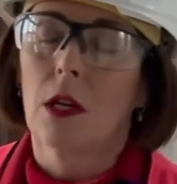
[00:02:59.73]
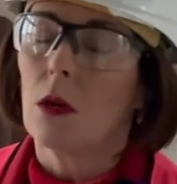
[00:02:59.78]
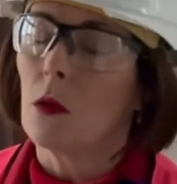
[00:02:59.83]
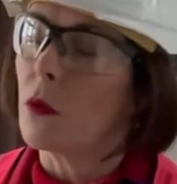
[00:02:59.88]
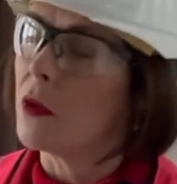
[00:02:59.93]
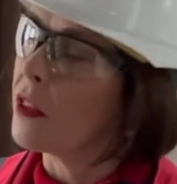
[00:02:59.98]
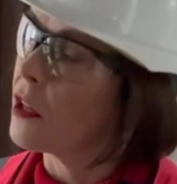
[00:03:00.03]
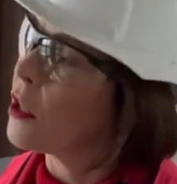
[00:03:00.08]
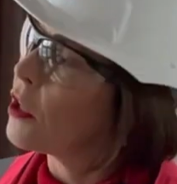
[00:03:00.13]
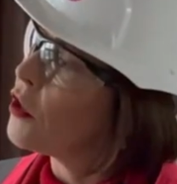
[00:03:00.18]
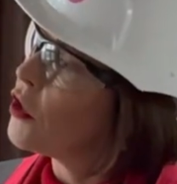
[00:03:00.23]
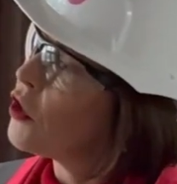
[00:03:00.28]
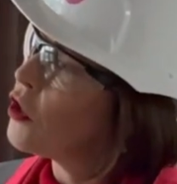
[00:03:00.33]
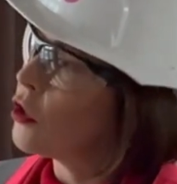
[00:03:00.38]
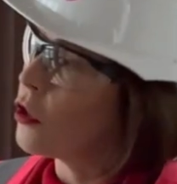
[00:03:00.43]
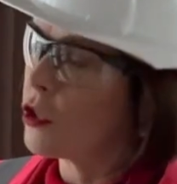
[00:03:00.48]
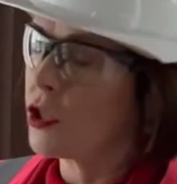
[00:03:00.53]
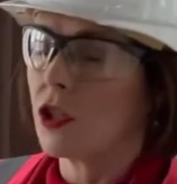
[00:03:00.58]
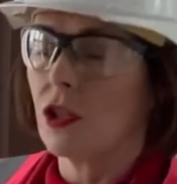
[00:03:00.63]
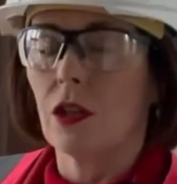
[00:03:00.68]
with a
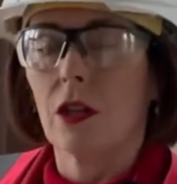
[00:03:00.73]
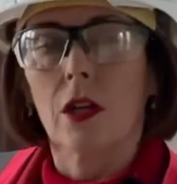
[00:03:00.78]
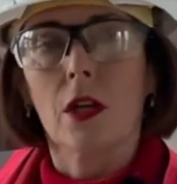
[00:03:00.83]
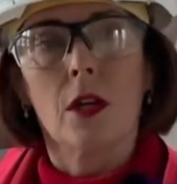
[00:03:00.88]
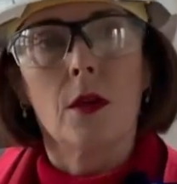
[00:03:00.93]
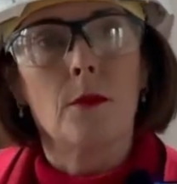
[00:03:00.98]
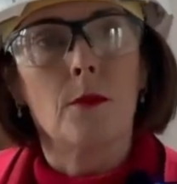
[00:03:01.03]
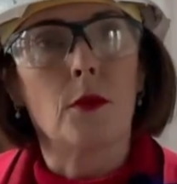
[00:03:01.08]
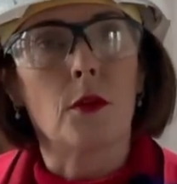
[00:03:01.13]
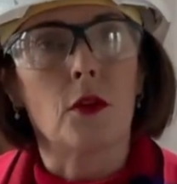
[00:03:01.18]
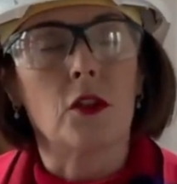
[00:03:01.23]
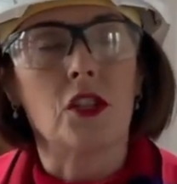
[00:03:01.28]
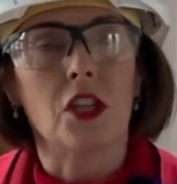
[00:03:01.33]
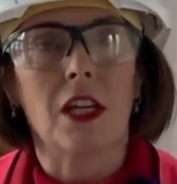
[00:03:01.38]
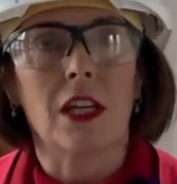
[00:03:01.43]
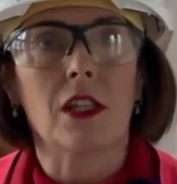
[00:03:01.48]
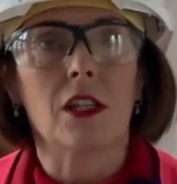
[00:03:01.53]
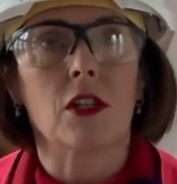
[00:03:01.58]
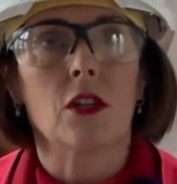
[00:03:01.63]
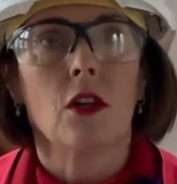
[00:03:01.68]
construction
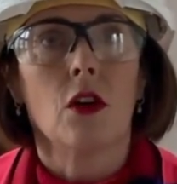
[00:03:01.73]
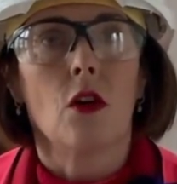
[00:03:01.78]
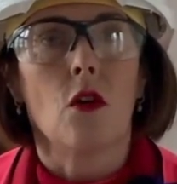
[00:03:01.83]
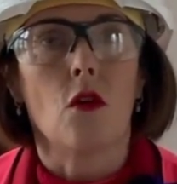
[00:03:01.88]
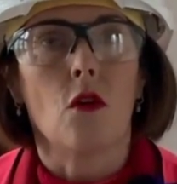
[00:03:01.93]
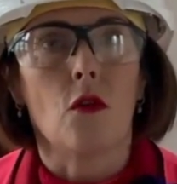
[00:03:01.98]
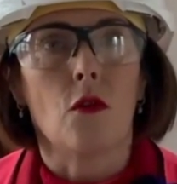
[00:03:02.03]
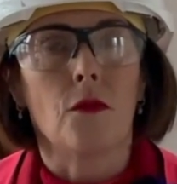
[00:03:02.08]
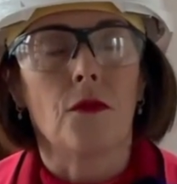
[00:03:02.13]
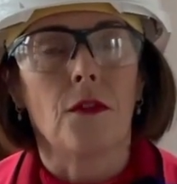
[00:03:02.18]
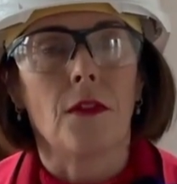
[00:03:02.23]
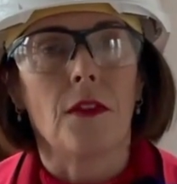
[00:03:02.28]
project of